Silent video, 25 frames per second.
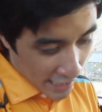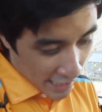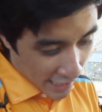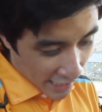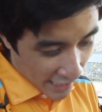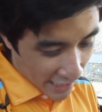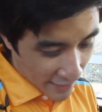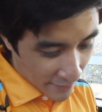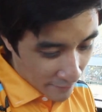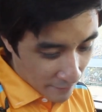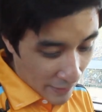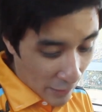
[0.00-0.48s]

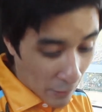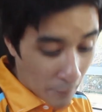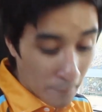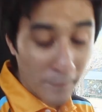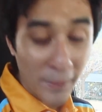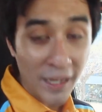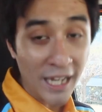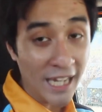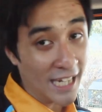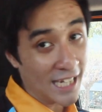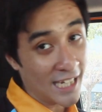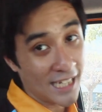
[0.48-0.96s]
And now
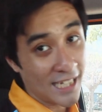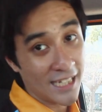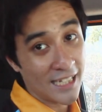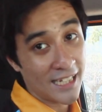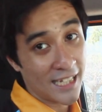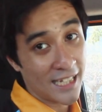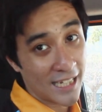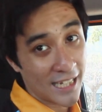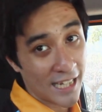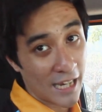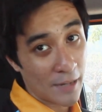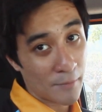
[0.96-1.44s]
being
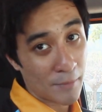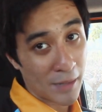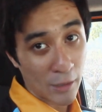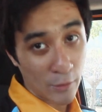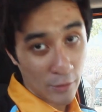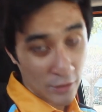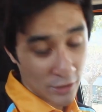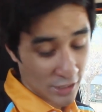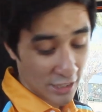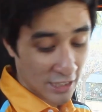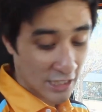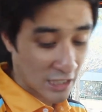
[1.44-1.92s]
a
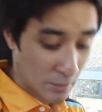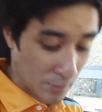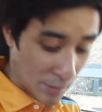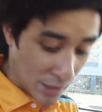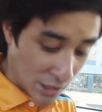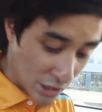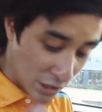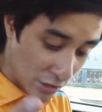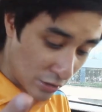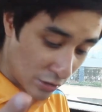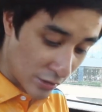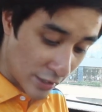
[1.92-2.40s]
manual
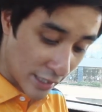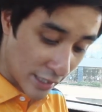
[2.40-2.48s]
transmission, you